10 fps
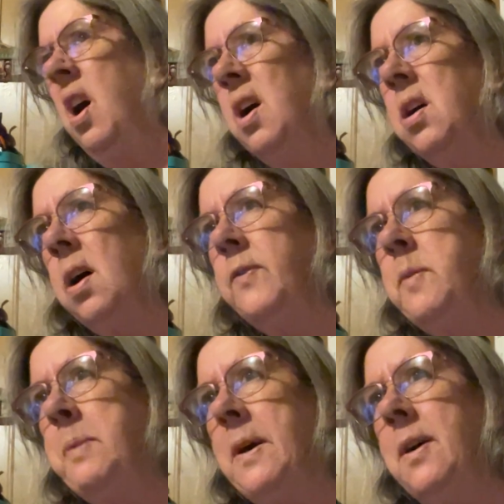coffee
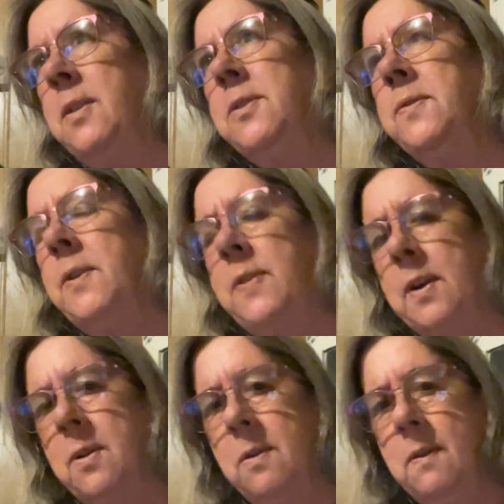pods for the
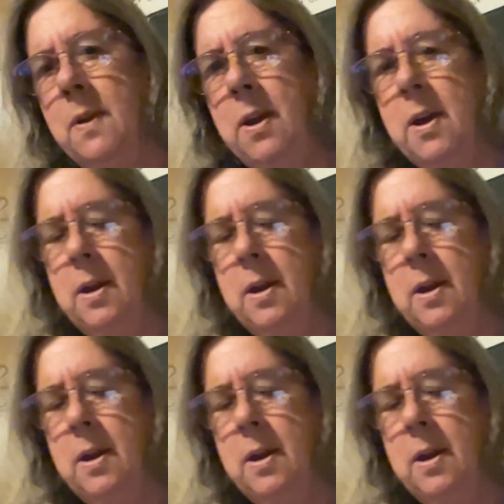Keurig.